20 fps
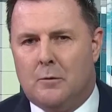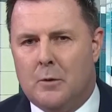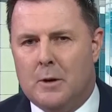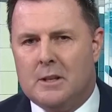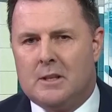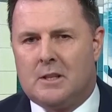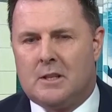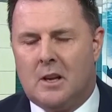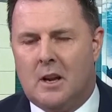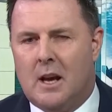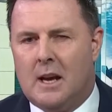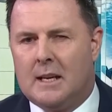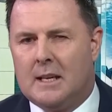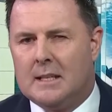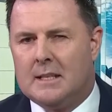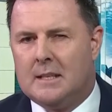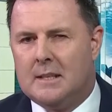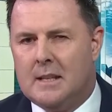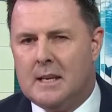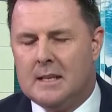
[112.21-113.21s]
risks
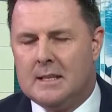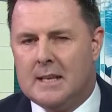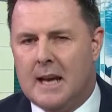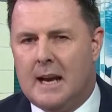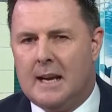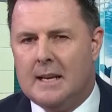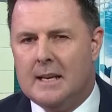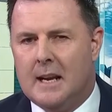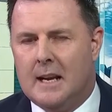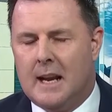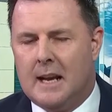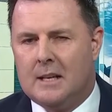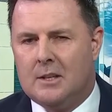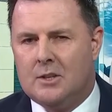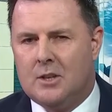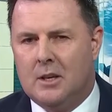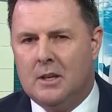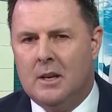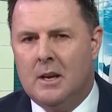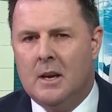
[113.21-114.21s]
like the Italian
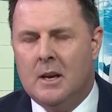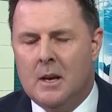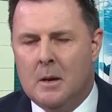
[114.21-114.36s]
election.